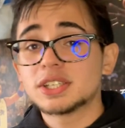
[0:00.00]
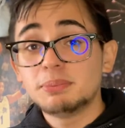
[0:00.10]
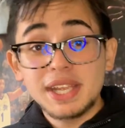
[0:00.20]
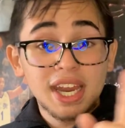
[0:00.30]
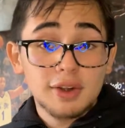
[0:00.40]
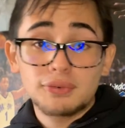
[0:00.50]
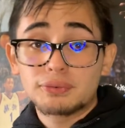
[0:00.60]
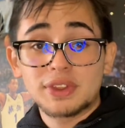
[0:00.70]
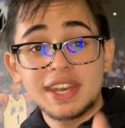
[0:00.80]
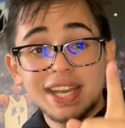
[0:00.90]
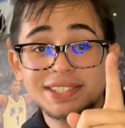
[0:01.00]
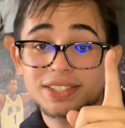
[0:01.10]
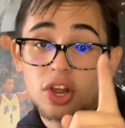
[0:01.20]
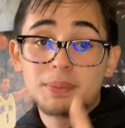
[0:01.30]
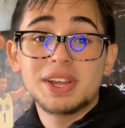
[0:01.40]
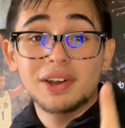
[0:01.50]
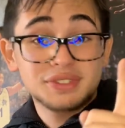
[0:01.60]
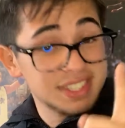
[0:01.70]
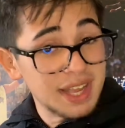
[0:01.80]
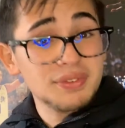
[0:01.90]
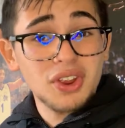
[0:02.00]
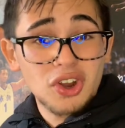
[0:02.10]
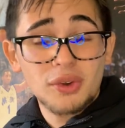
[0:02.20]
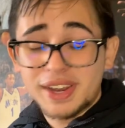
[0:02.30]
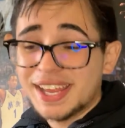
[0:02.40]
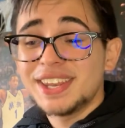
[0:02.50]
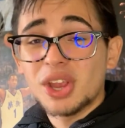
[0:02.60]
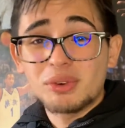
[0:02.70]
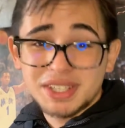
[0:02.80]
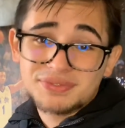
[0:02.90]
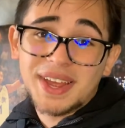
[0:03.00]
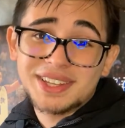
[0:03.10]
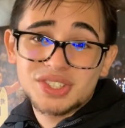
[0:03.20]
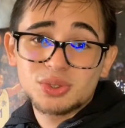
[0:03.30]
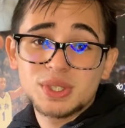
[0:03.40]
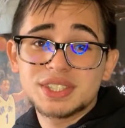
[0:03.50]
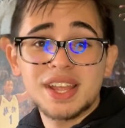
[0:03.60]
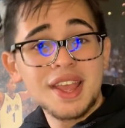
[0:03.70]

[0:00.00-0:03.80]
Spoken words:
Be careful for the next coming of Stephen Curry and Jonas Valanciunas